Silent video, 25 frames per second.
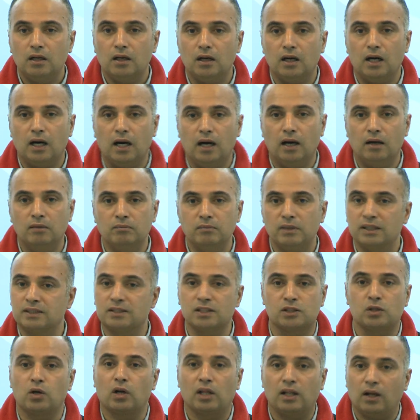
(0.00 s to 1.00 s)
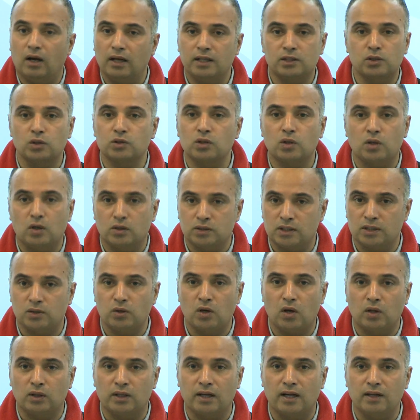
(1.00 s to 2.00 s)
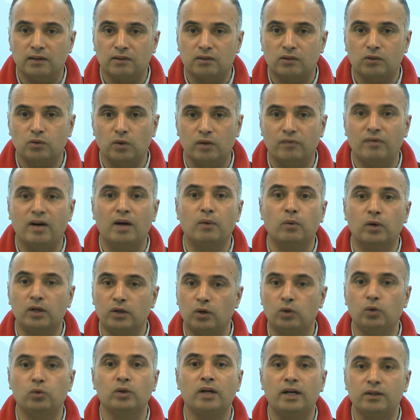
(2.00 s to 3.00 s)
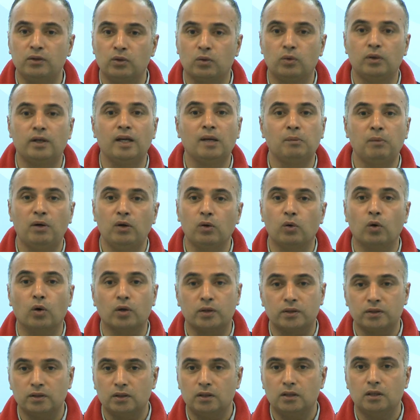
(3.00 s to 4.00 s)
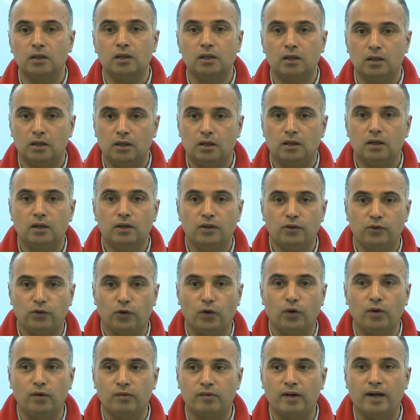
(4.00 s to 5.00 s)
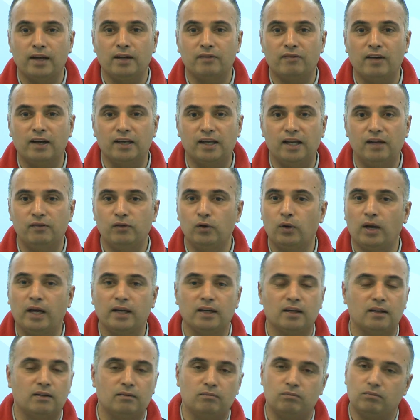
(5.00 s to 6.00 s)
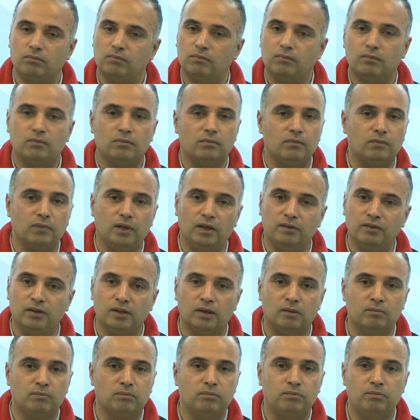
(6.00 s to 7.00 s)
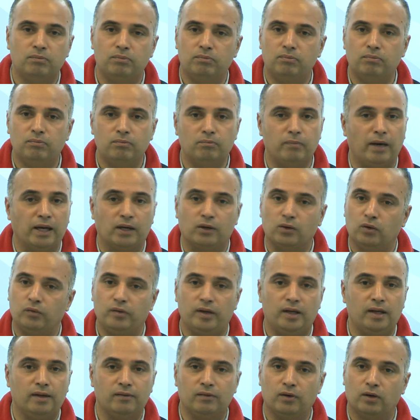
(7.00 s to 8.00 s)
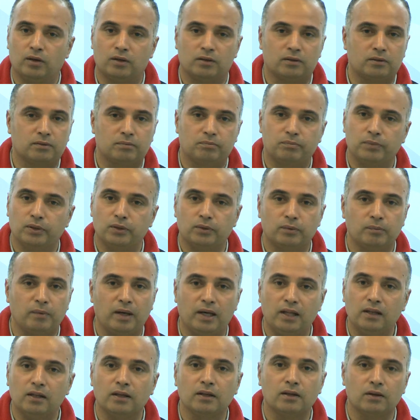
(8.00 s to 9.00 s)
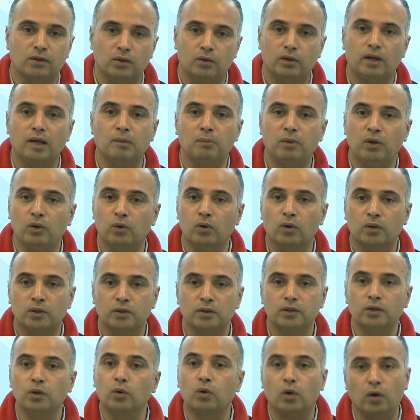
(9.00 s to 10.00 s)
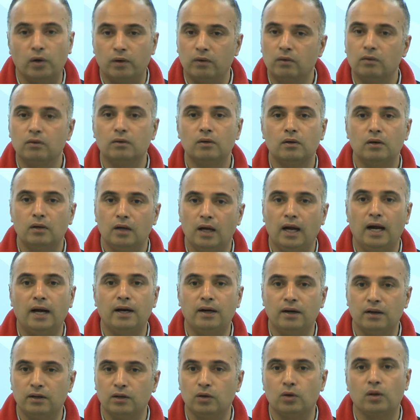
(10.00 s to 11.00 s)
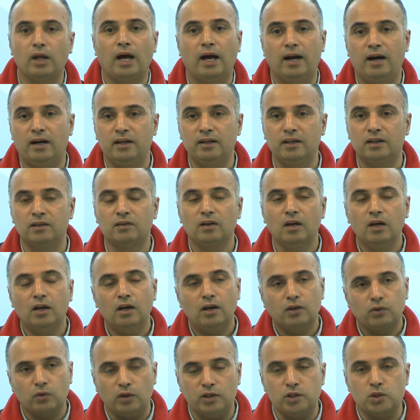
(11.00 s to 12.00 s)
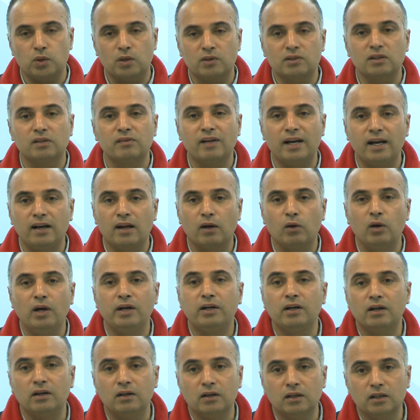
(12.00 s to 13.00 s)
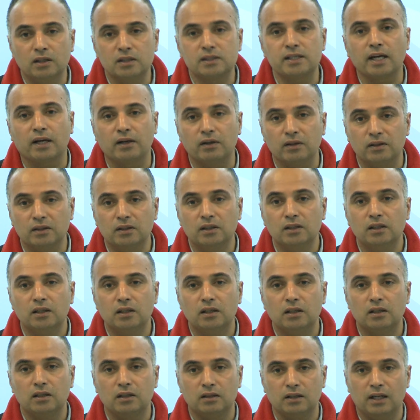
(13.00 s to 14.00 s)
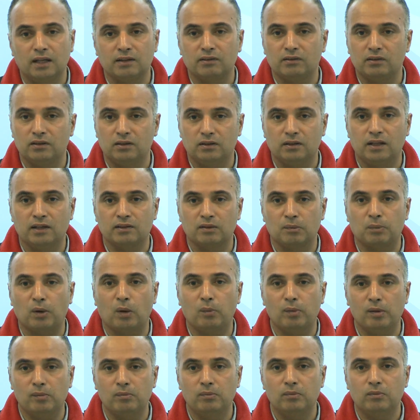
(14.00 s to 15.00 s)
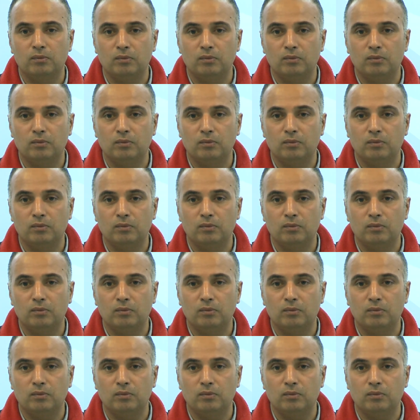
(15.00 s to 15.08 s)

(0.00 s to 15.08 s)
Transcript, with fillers: Uh, it's just not it's not just not authorized. So if I were to do that, you could take me to court. So if I if I gave you like even a microwave or you know, anything, you take me to court. You could. And uh, you know the idea is, so insurance is a very regulated uh, sector. That's the, that's the problem.